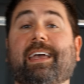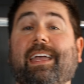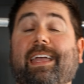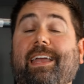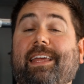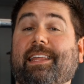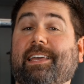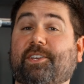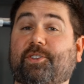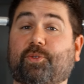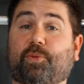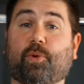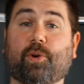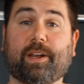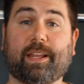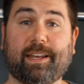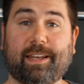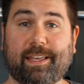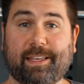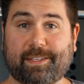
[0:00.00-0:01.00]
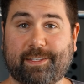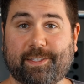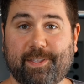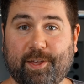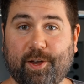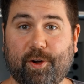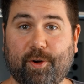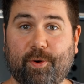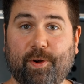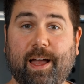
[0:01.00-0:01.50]
It is what it is
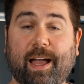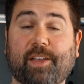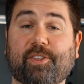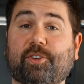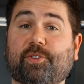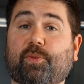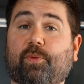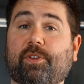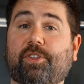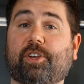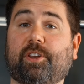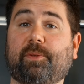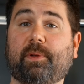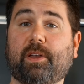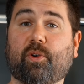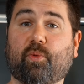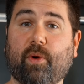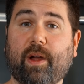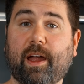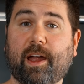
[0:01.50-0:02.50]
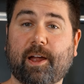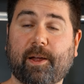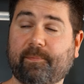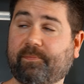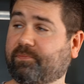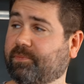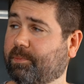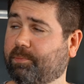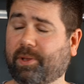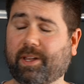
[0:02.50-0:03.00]
though. I just want you to be aware.
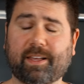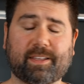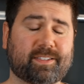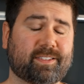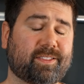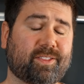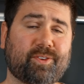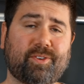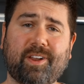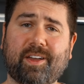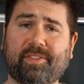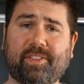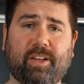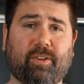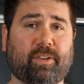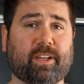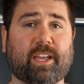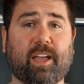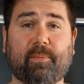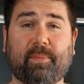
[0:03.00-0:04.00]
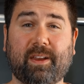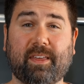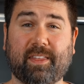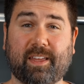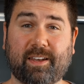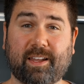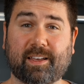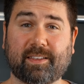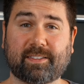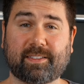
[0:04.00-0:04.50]
Plus, they're not the only company
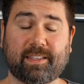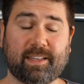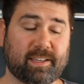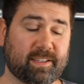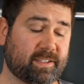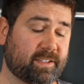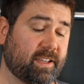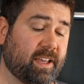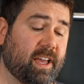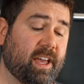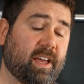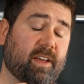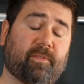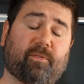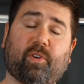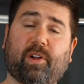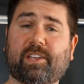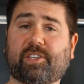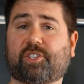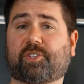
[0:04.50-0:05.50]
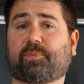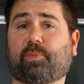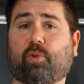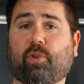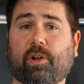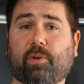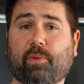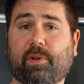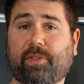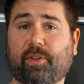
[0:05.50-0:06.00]
that does this. Fringe
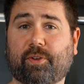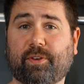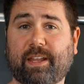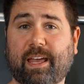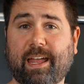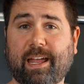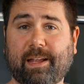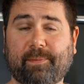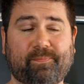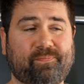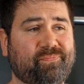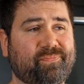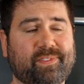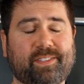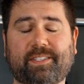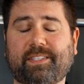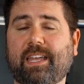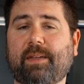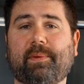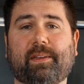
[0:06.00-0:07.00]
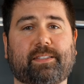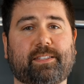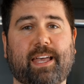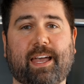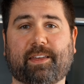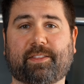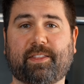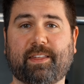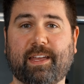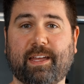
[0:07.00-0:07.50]
Sport with their Dame, same
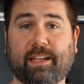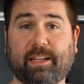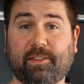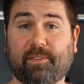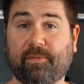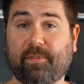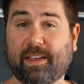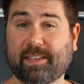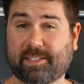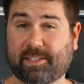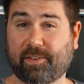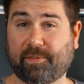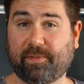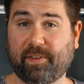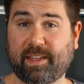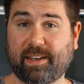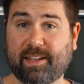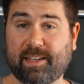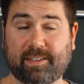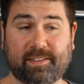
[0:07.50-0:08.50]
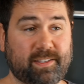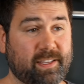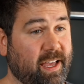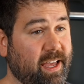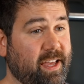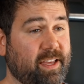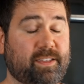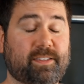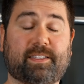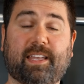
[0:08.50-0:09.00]
exact thing. Vesta Fitness,
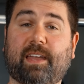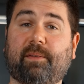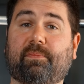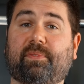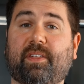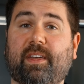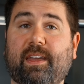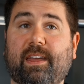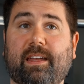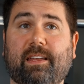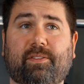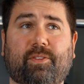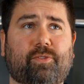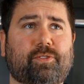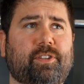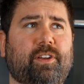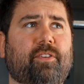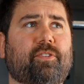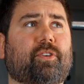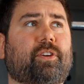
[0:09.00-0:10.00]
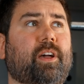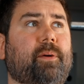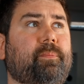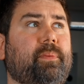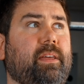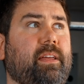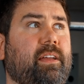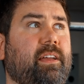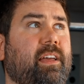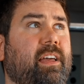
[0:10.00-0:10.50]
same thing. There's another
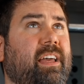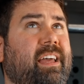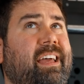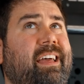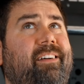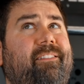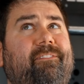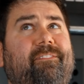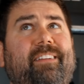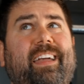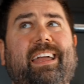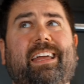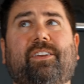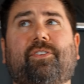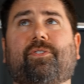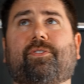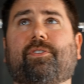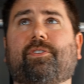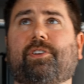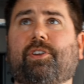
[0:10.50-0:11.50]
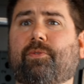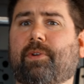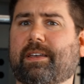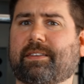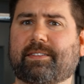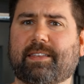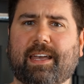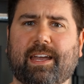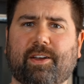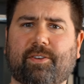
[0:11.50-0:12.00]
company, Vander
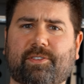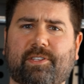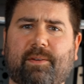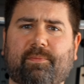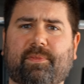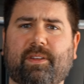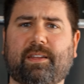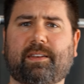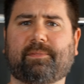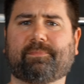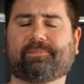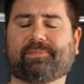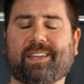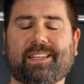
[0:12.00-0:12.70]
USA or something.